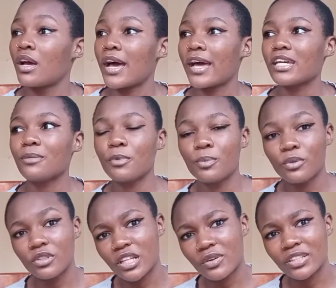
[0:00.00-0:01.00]
I hear people
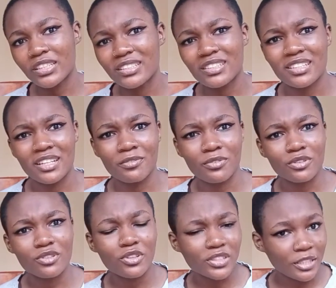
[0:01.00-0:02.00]
nowadays saying fox
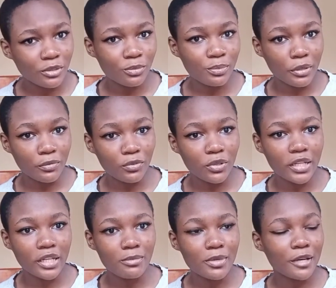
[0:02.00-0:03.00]
locks are not painful, and
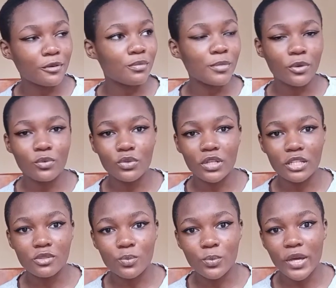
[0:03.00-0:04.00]
I'm like, oh my goodness,
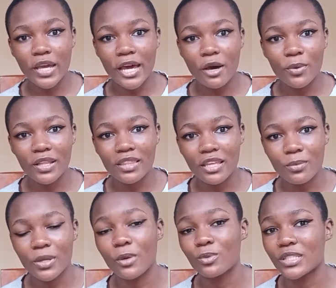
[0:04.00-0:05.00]
where were they
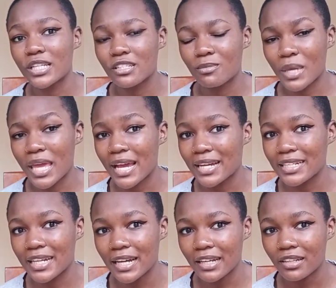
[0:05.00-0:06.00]
when I was getting my hair
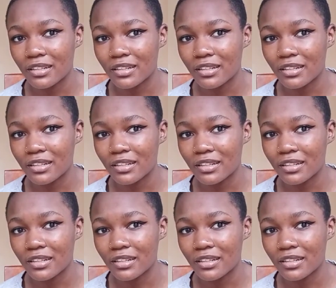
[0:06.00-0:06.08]
done?